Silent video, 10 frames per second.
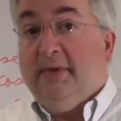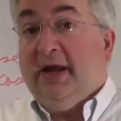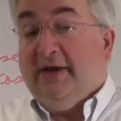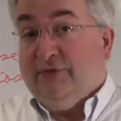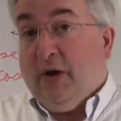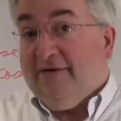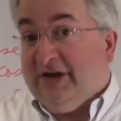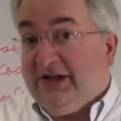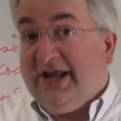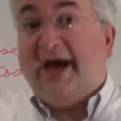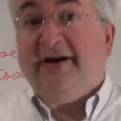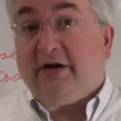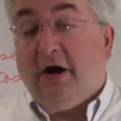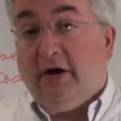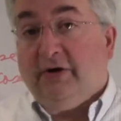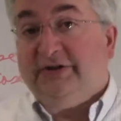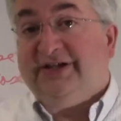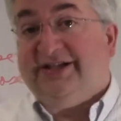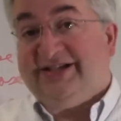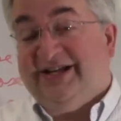if you have a lot of cards,
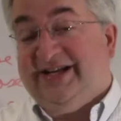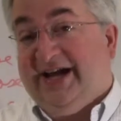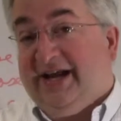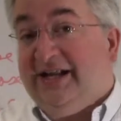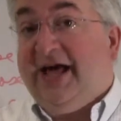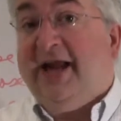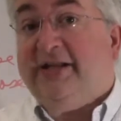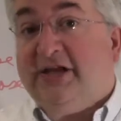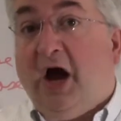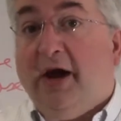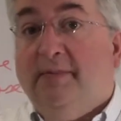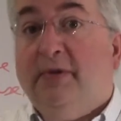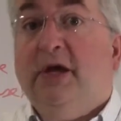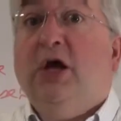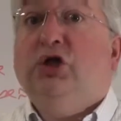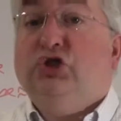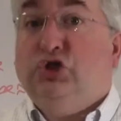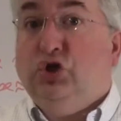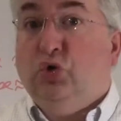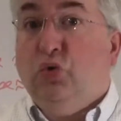it's going to take a lot of time
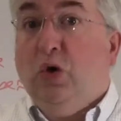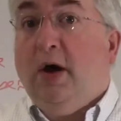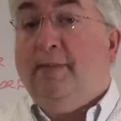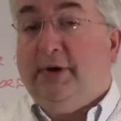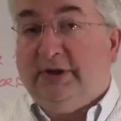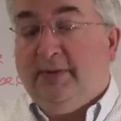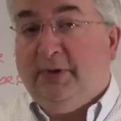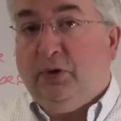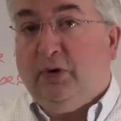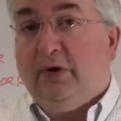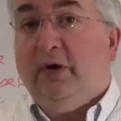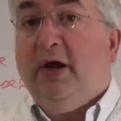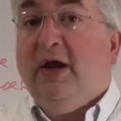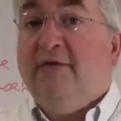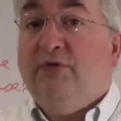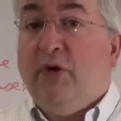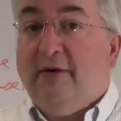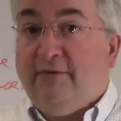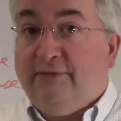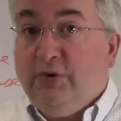to put them in order. If you have
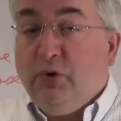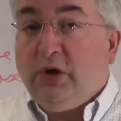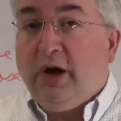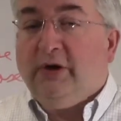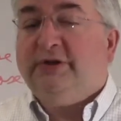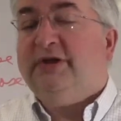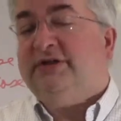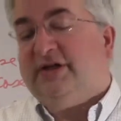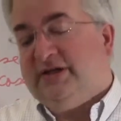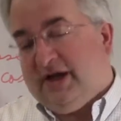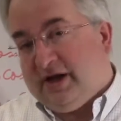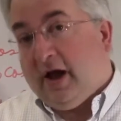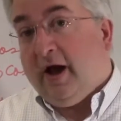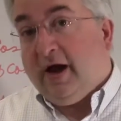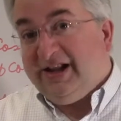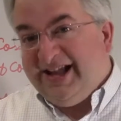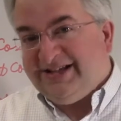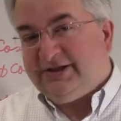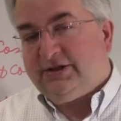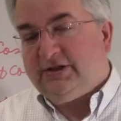a few cards, it's going to take
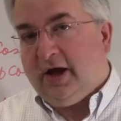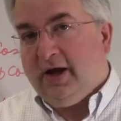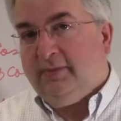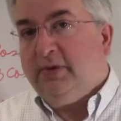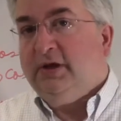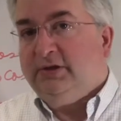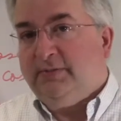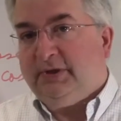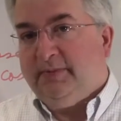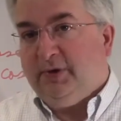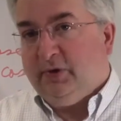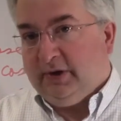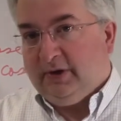less time to put them in order.